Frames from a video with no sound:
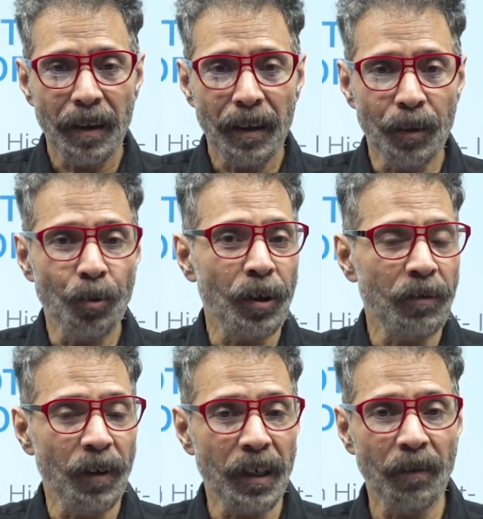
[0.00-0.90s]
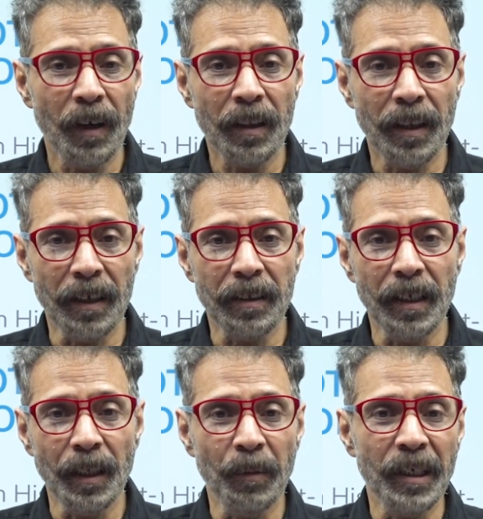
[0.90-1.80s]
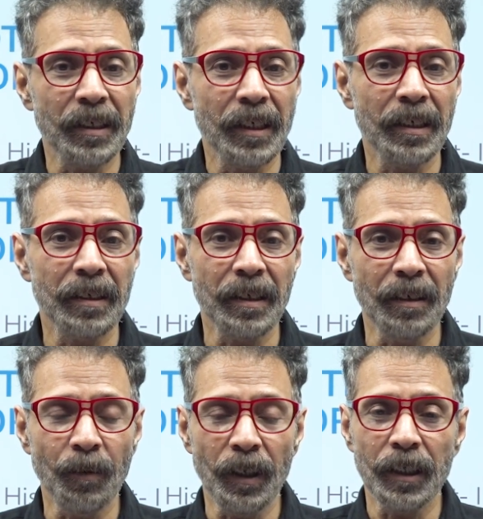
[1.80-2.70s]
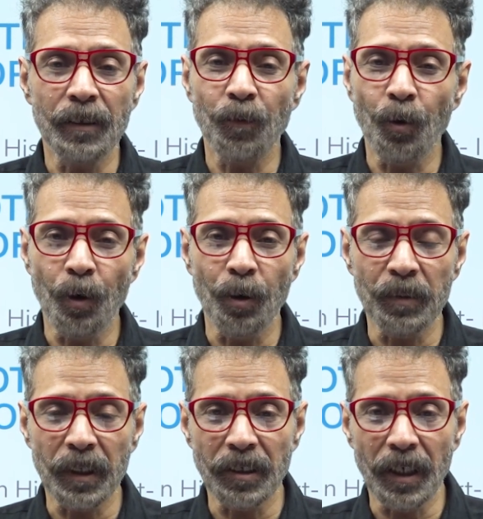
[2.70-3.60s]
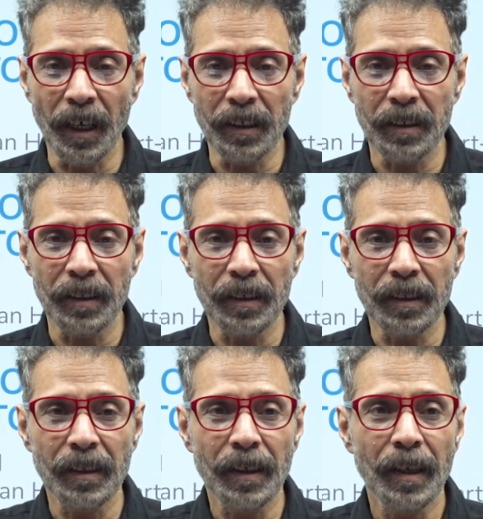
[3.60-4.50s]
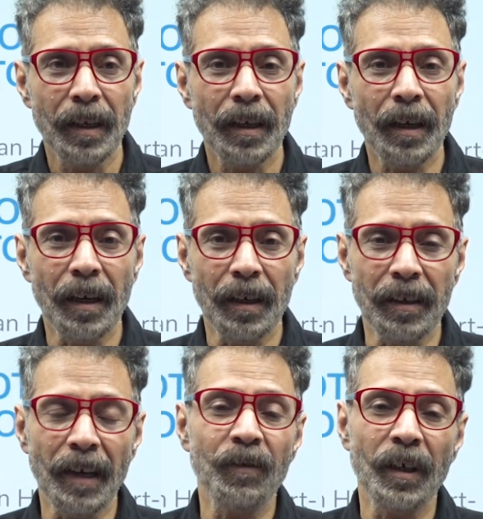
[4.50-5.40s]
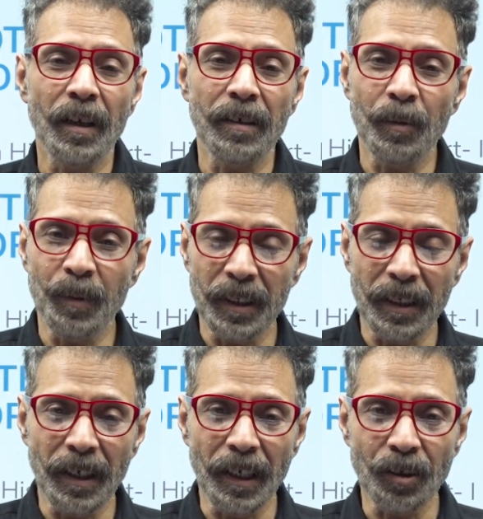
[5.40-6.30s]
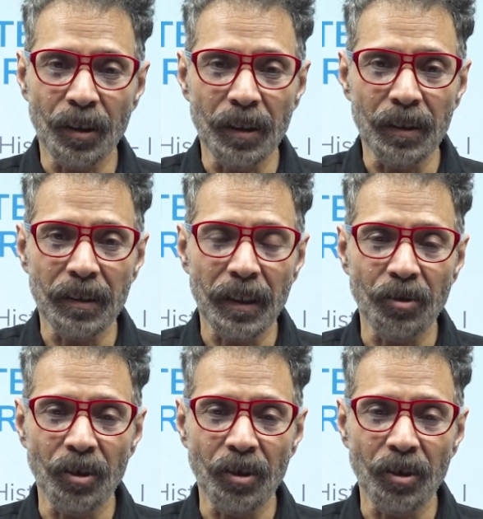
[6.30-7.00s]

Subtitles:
You know it very well that the images in various forms such as graphical representations, such